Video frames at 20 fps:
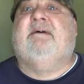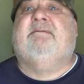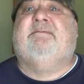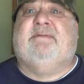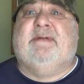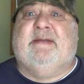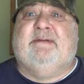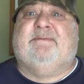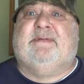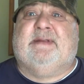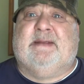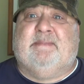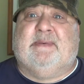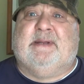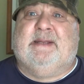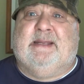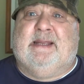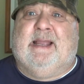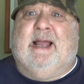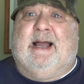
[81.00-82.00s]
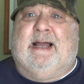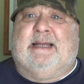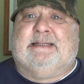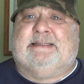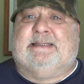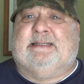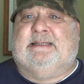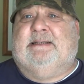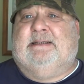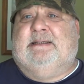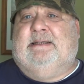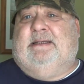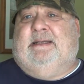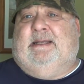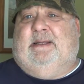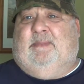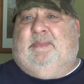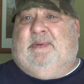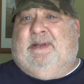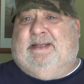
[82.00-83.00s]
50p guys.
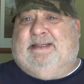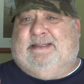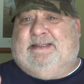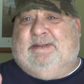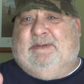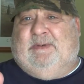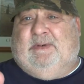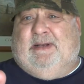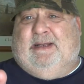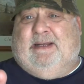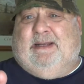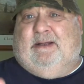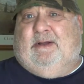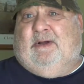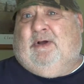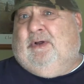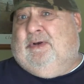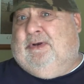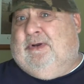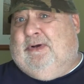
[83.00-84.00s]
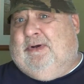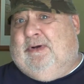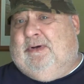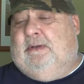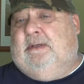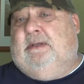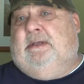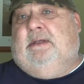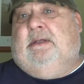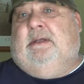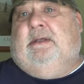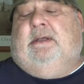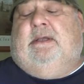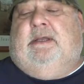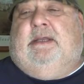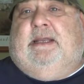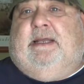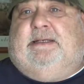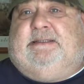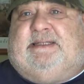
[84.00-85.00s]
It pays to wait or not.
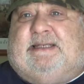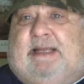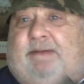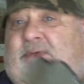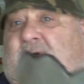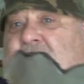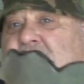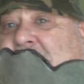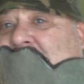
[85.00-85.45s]
He had several